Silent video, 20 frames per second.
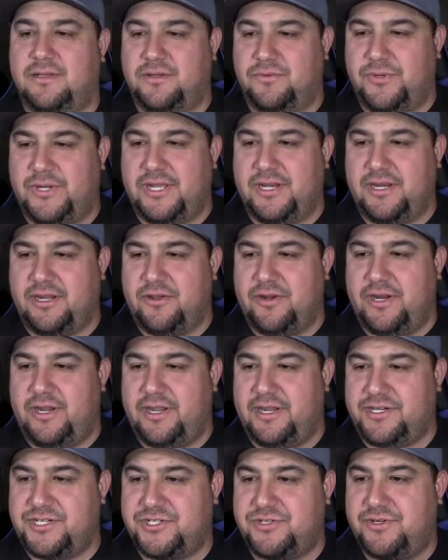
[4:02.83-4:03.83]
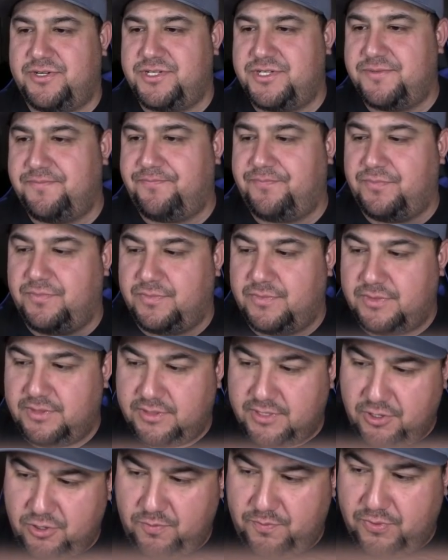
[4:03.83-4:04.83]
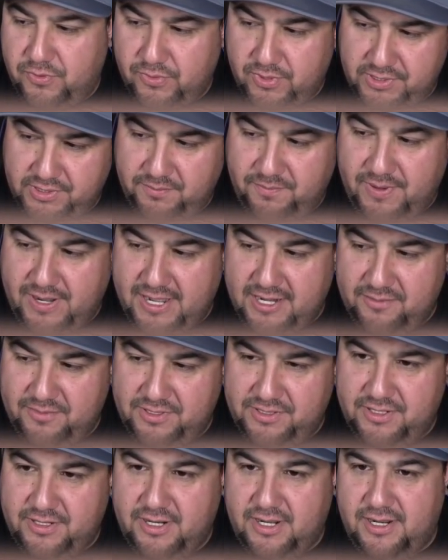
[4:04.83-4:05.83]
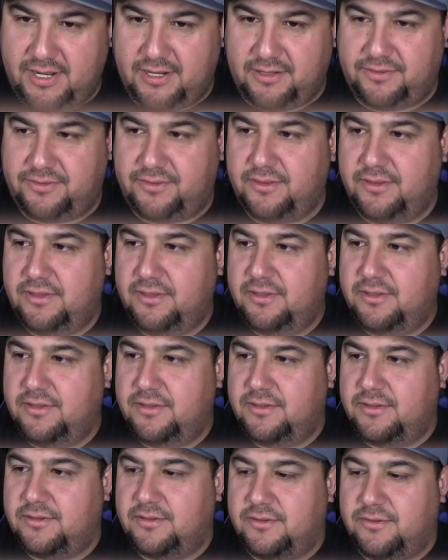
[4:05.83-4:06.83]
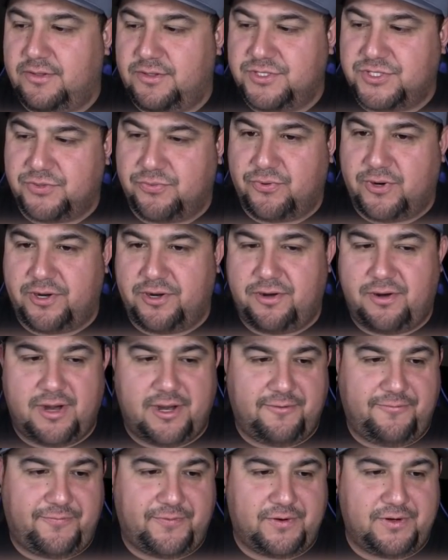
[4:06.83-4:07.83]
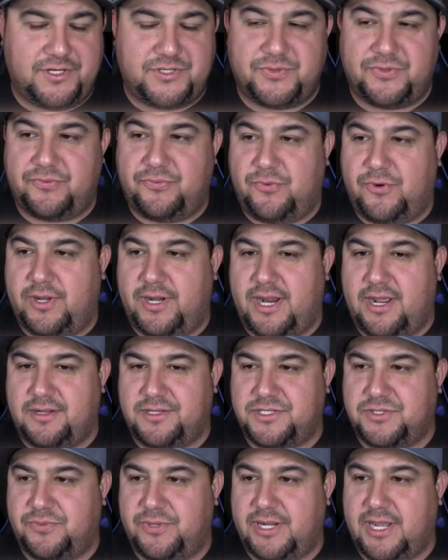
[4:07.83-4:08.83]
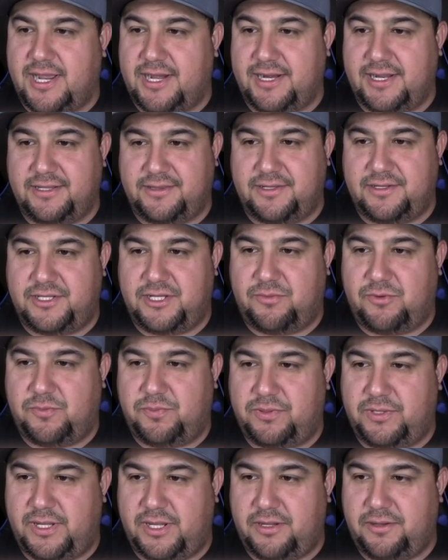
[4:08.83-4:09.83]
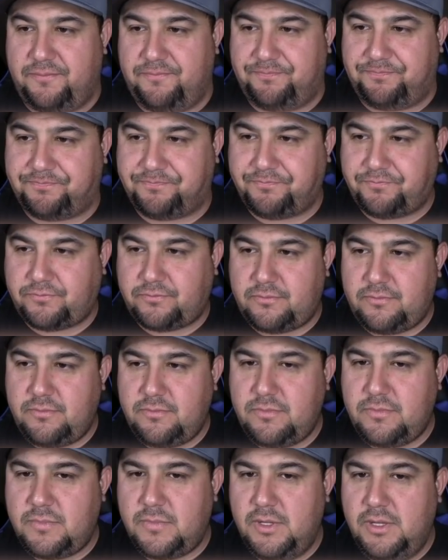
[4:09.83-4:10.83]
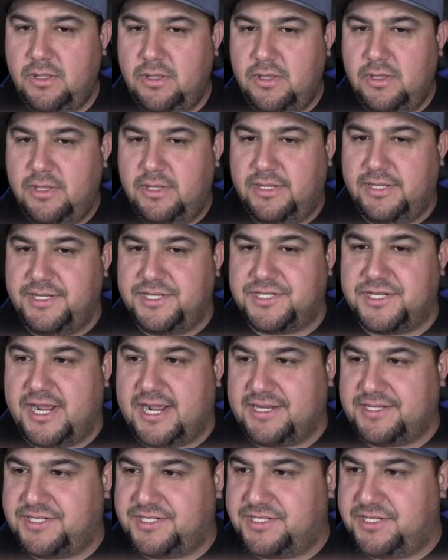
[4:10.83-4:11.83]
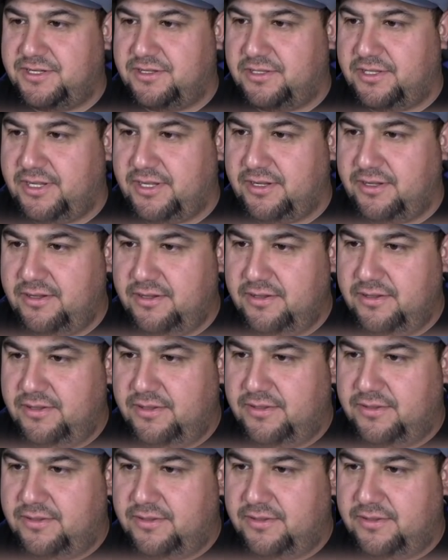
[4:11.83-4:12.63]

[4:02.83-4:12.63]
Are we going to go to extras? Nope, but we're in the bottom of the 9th. There's a runner on first with 1 out, so we got to get the double play. He's not stealing.